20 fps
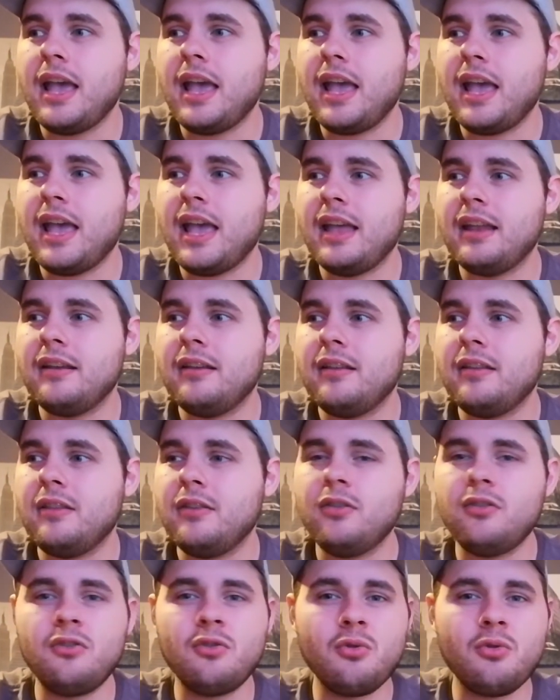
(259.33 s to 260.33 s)
and
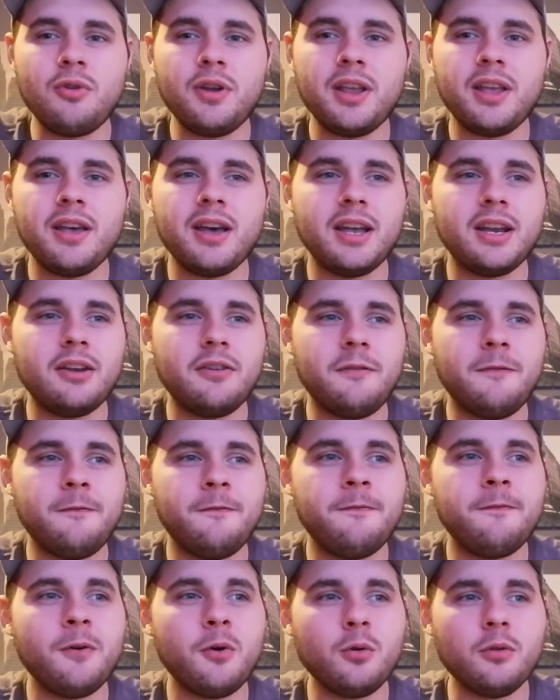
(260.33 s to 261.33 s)
the story kind of
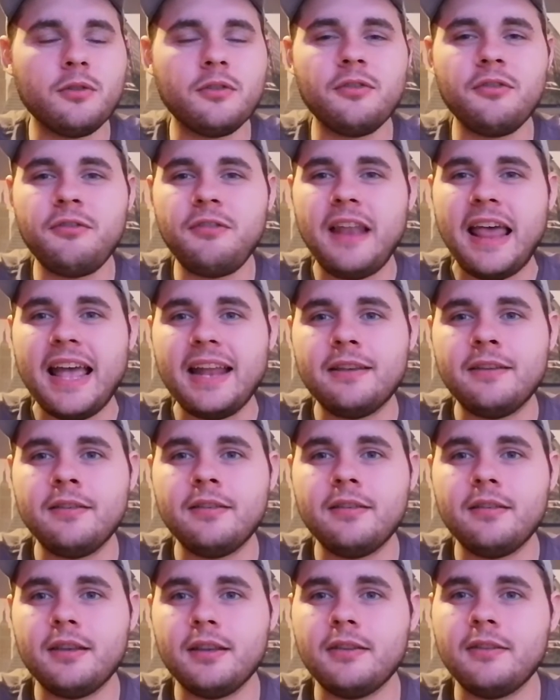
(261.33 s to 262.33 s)
falls
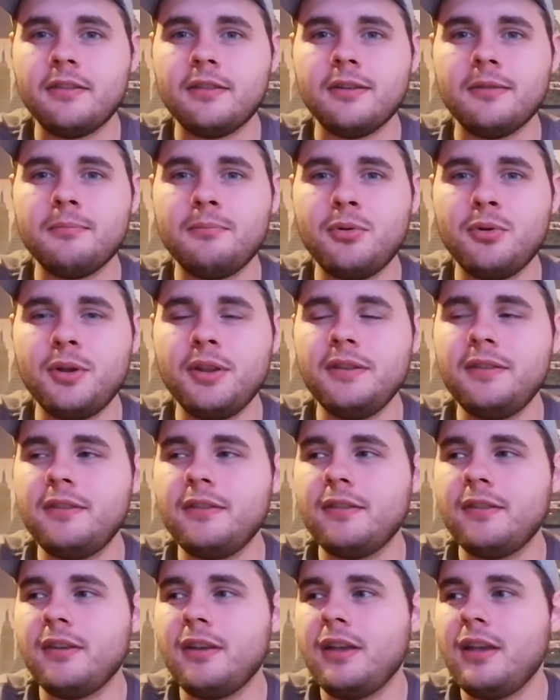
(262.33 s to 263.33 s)
flat at some
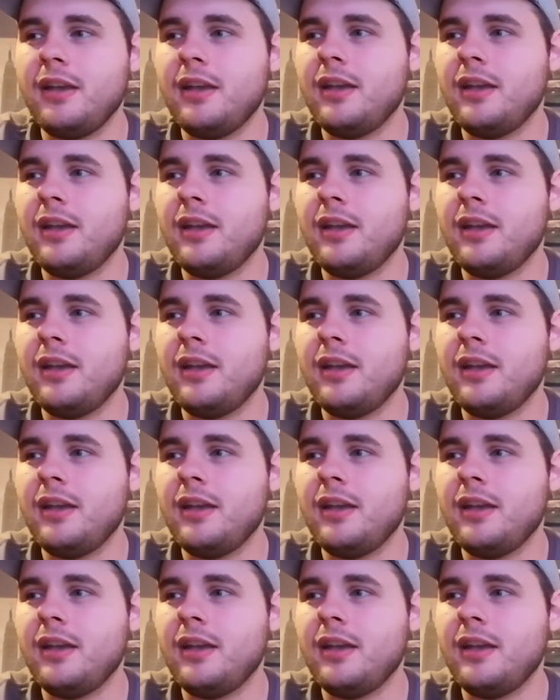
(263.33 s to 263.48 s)
points.